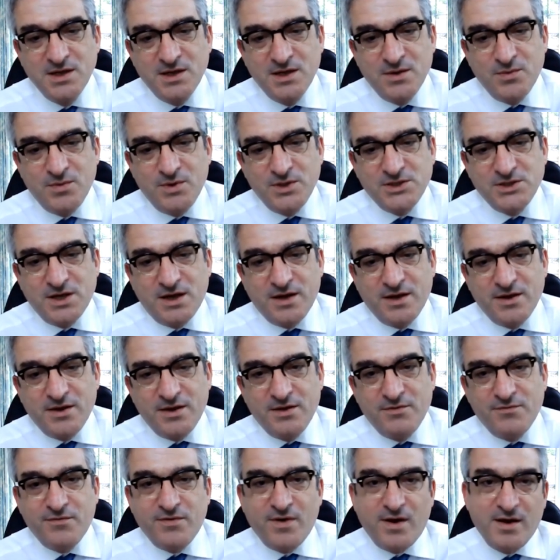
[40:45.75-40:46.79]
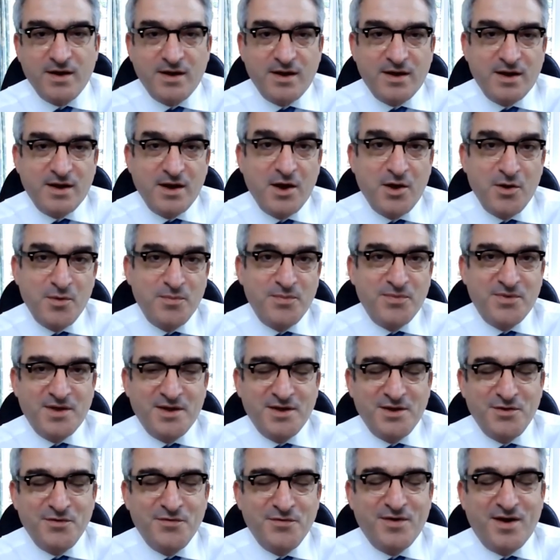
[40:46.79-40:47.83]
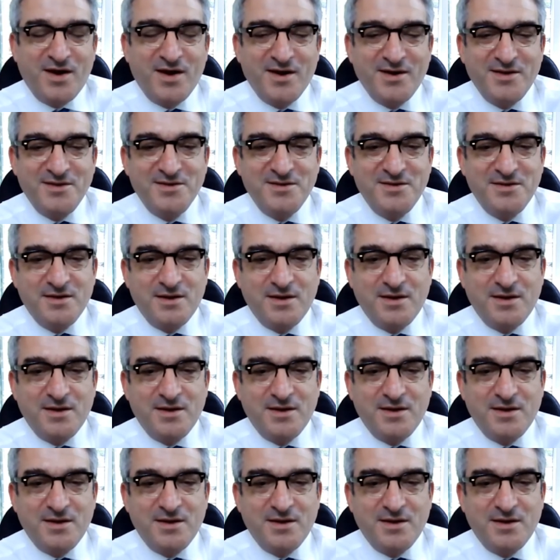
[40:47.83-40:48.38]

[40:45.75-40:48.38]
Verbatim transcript: which I, I hope that you find